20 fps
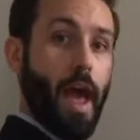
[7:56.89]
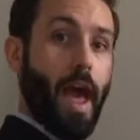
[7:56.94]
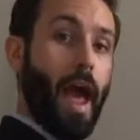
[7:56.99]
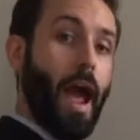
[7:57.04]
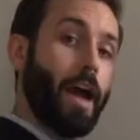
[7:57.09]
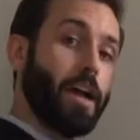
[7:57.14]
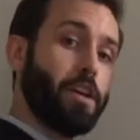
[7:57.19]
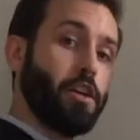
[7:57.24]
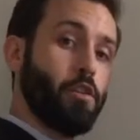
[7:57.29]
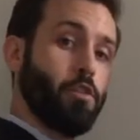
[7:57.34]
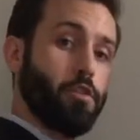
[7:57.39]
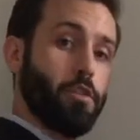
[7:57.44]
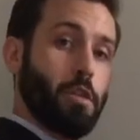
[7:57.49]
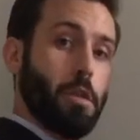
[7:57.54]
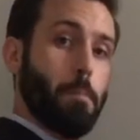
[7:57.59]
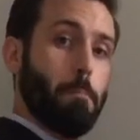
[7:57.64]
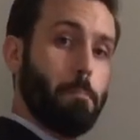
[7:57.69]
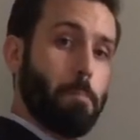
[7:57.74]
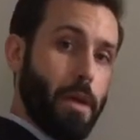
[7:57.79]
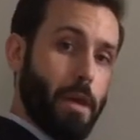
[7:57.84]

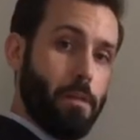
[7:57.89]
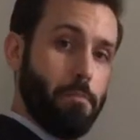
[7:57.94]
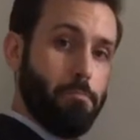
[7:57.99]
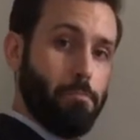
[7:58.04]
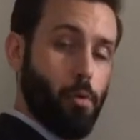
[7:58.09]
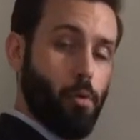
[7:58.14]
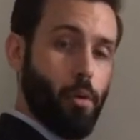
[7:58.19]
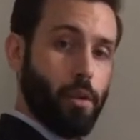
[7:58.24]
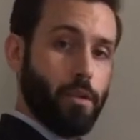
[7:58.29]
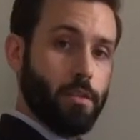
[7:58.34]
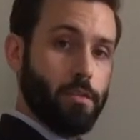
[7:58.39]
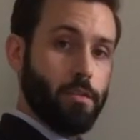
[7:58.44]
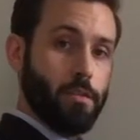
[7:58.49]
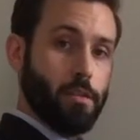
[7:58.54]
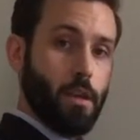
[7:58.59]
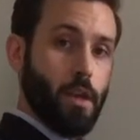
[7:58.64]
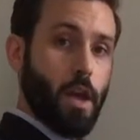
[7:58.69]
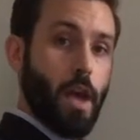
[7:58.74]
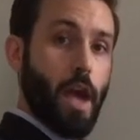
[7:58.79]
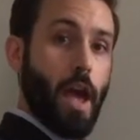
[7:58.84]
accurately pinpoints
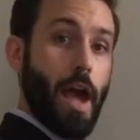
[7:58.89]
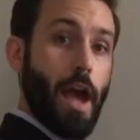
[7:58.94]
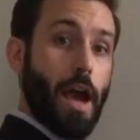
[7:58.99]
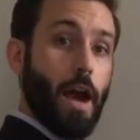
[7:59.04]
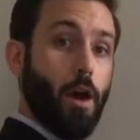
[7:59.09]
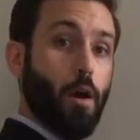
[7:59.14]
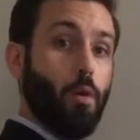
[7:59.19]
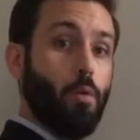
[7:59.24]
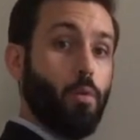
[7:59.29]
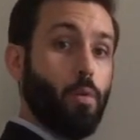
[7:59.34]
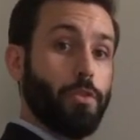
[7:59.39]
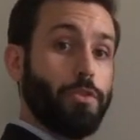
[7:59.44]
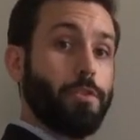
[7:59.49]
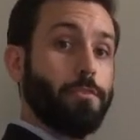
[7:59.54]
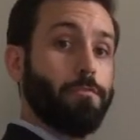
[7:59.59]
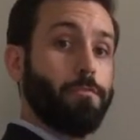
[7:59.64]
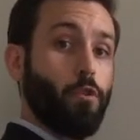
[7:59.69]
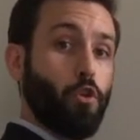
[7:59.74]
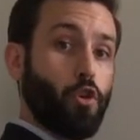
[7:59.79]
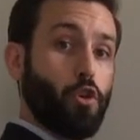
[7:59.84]
what the
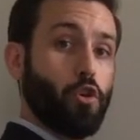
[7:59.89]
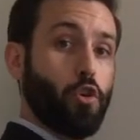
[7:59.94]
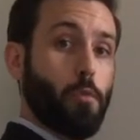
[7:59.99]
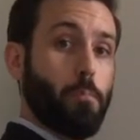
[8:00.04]
vertical